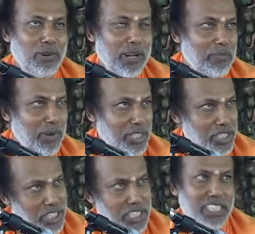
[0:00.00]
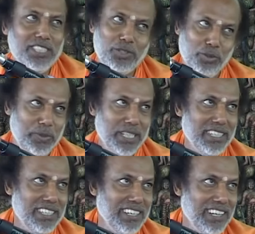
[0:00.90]
One fellow is dirty and stupid,
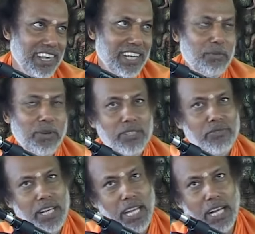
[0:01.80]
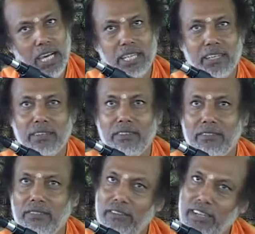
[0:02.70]
other fellow is very clean,
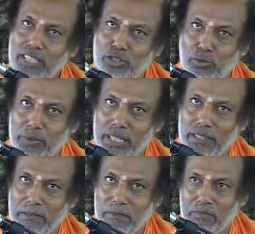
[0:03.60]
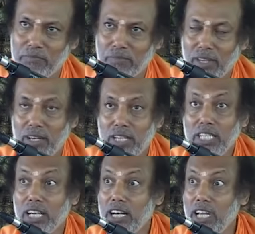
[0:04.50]
but very stupid.
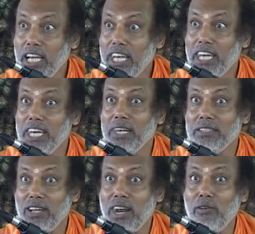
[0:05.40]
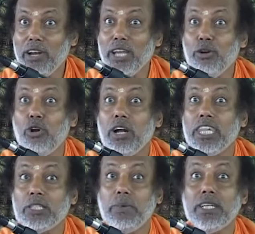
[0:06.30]
In a clean surrounding, you don't
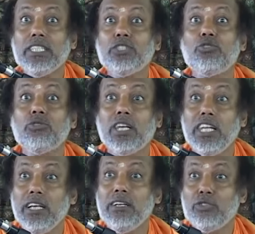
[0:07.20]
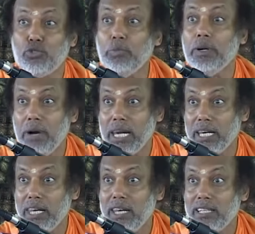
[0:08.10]
expect a stupid
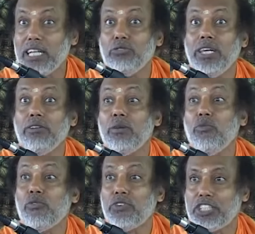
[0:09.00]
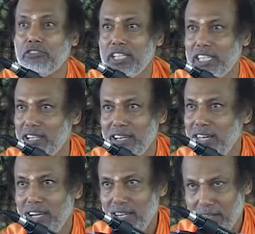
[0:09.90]
mind. That is why you are more frustrated.
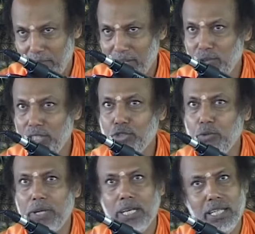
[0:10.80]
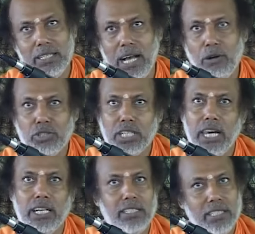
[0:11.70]
Fellow is stupid,
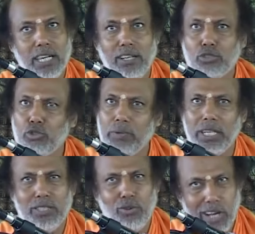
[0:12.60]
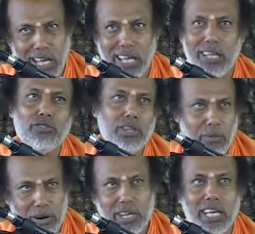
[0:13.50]
inside all stupid is okay, you
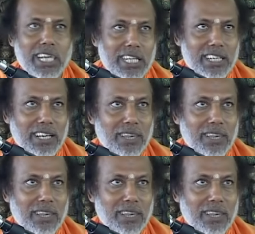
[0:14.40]
somehow take it.